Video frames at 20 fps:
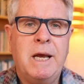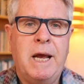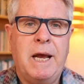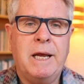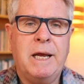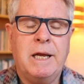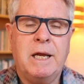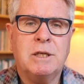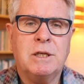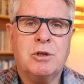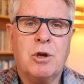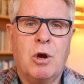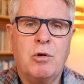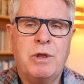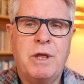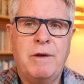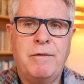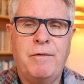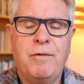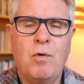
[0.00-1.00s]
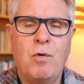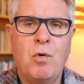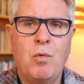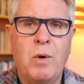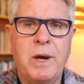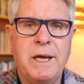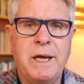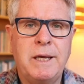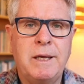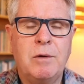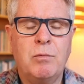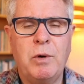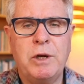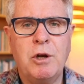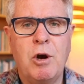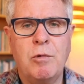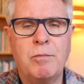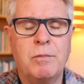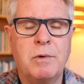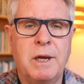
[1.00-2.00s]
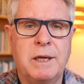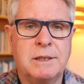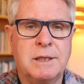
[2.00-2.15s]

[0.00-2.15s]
And so therefore we don't,